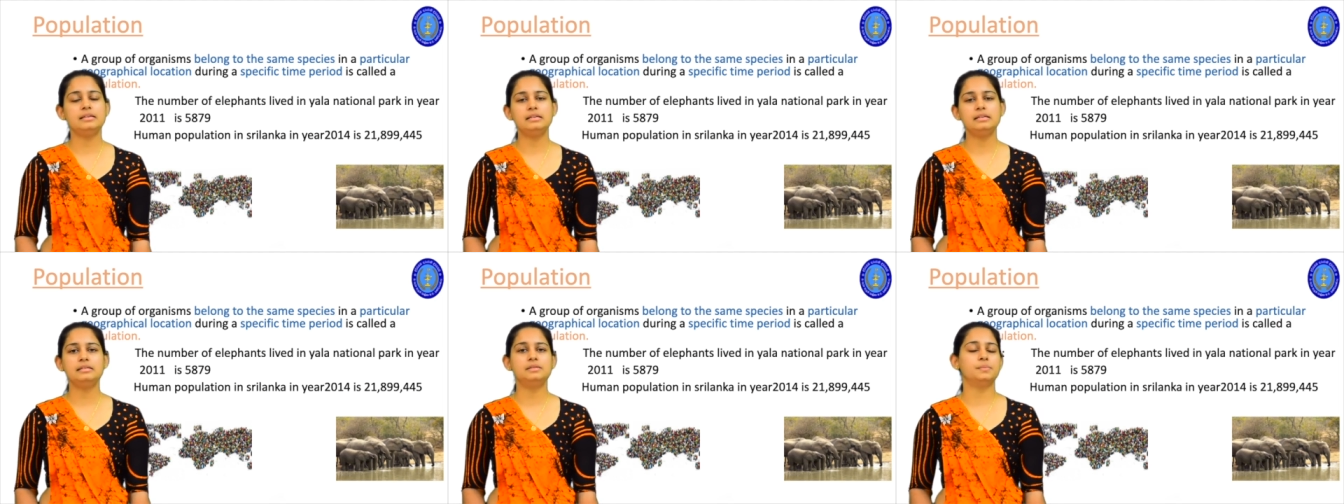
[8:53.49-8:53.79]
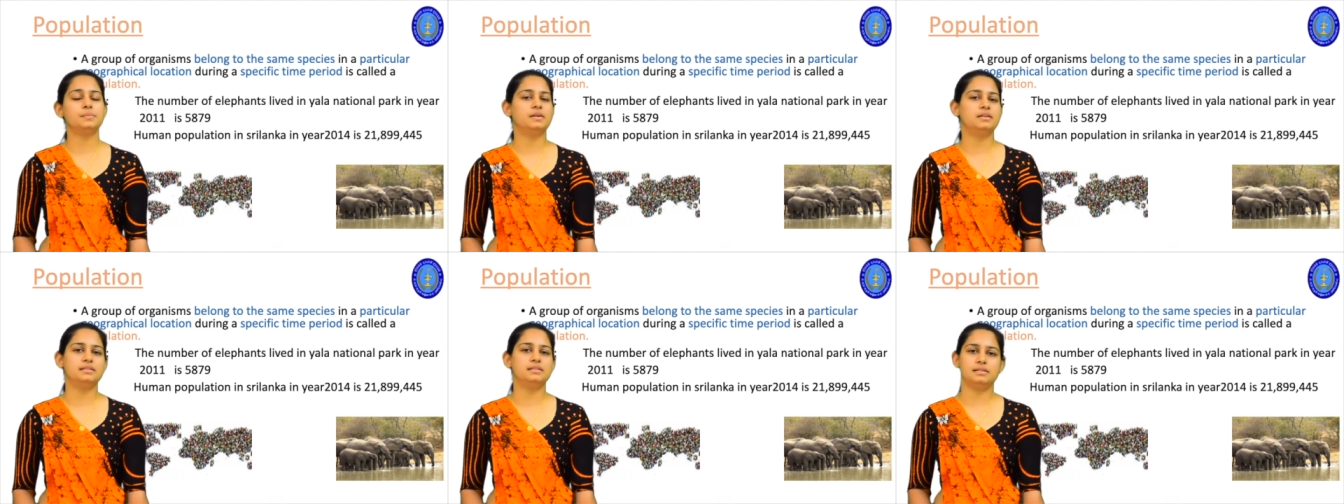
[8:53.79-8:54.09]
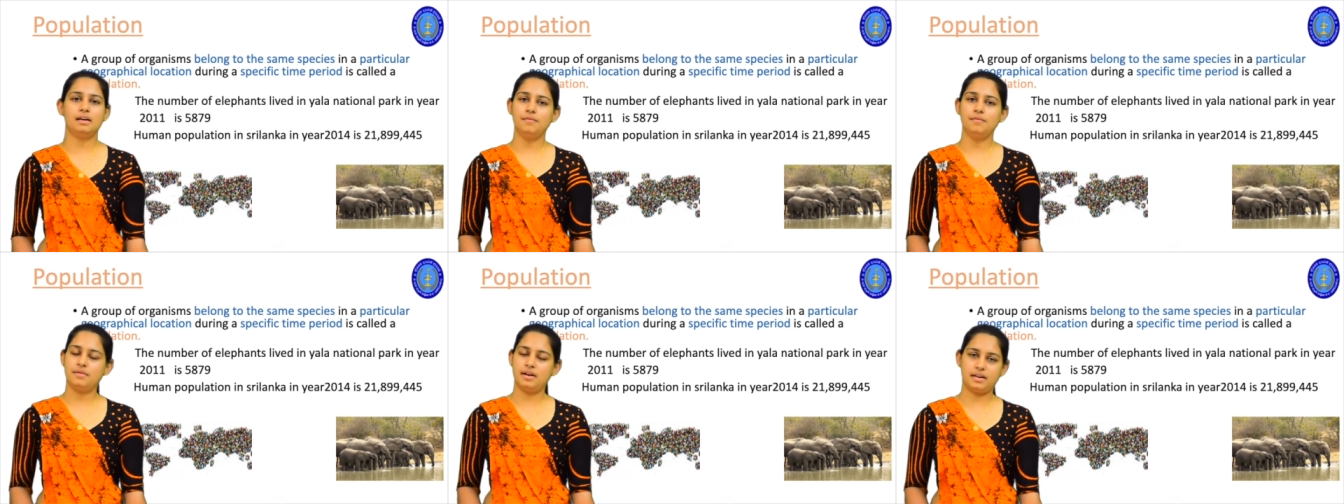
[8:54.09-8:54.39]
these
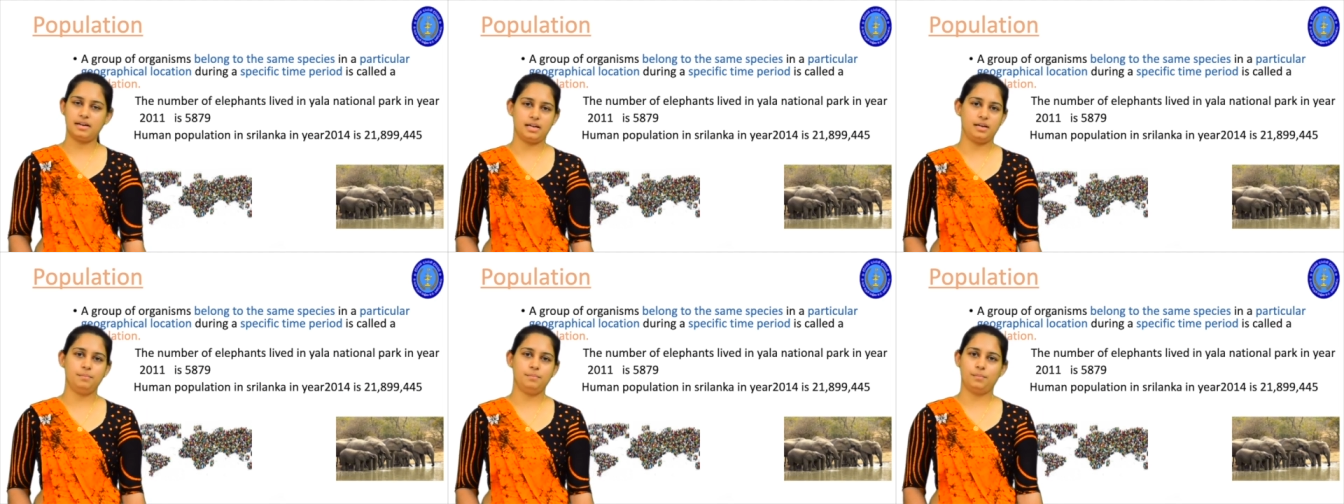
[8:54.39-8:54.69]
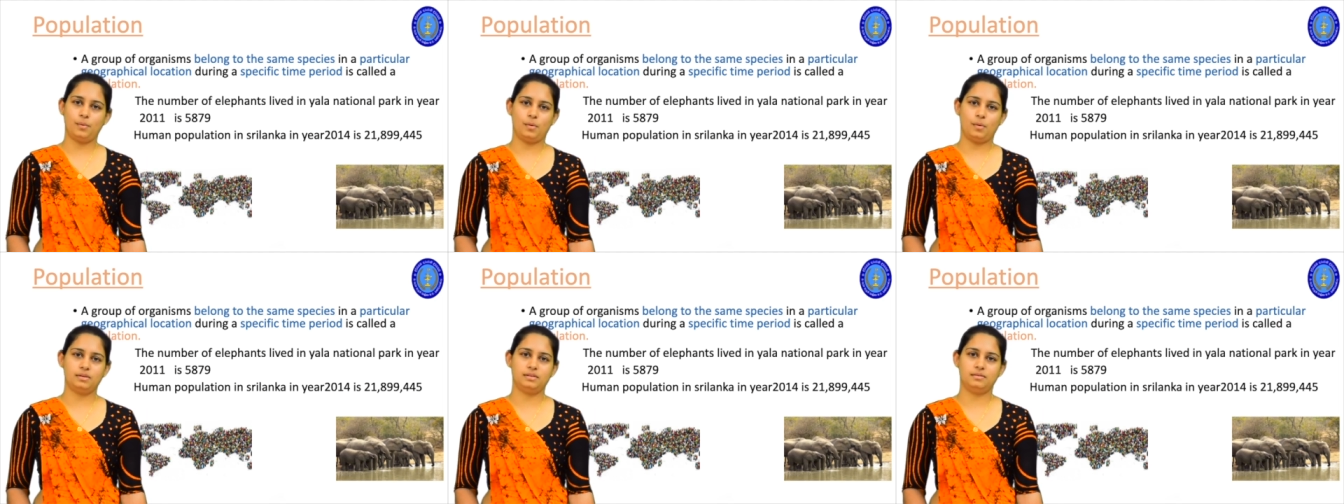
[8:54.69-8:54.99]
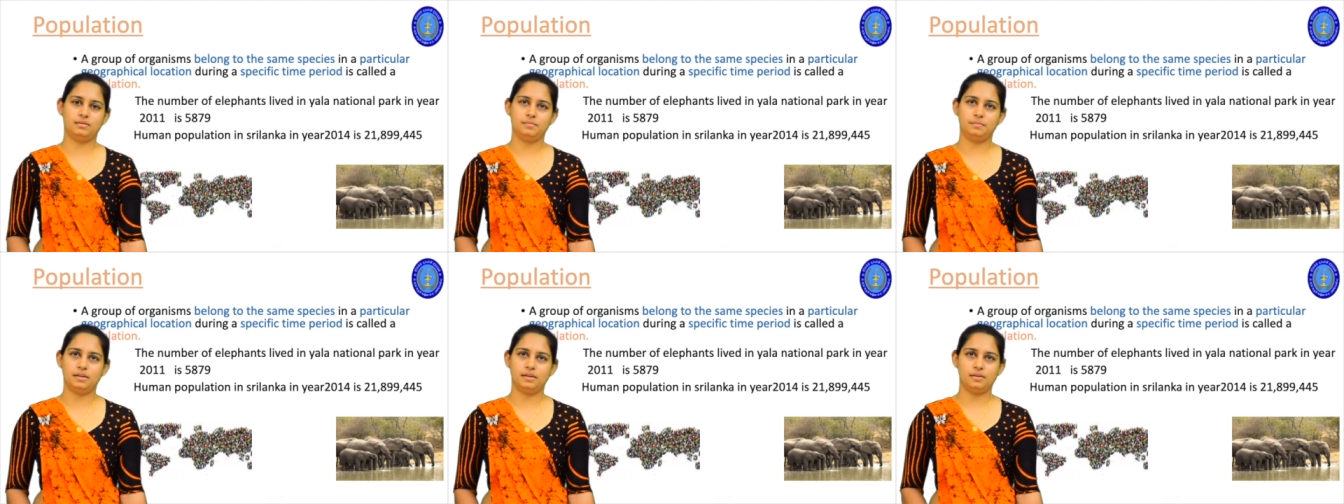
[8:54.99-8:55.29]
words are very
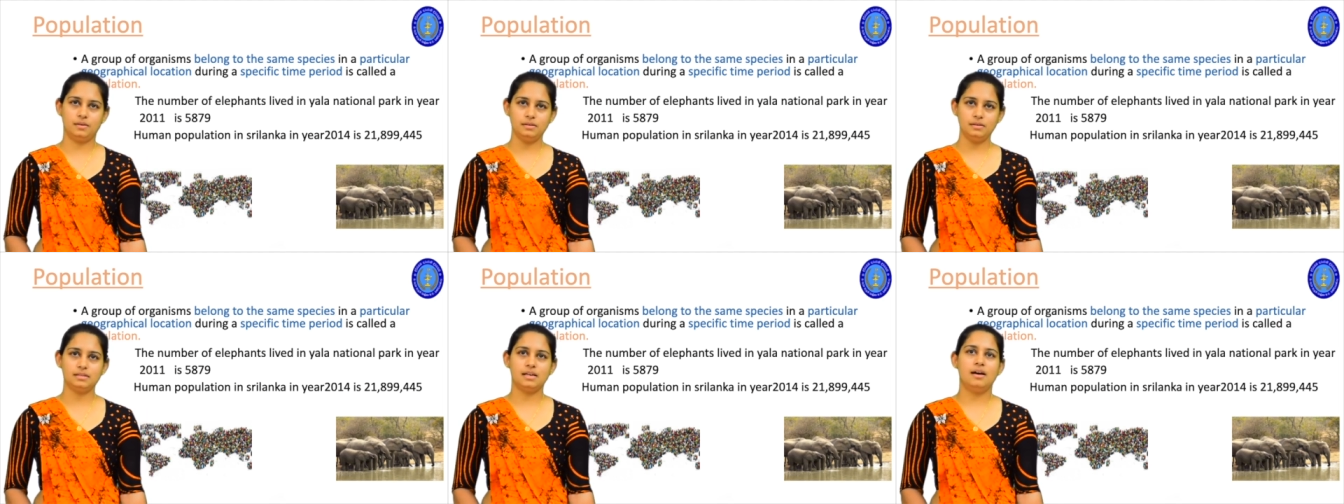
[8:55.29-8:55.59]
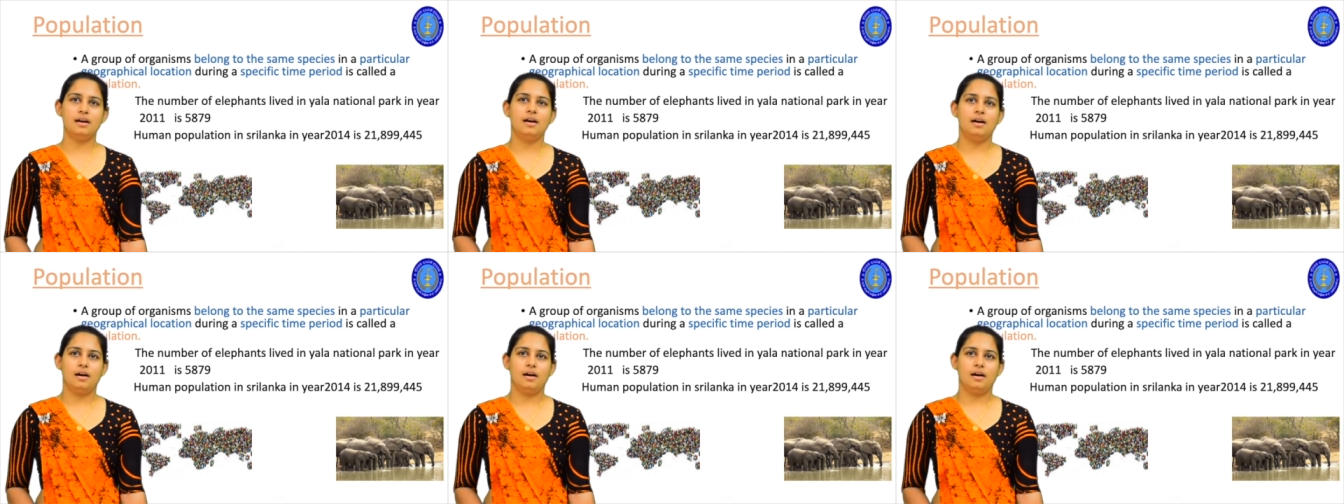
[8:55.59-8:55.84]
important because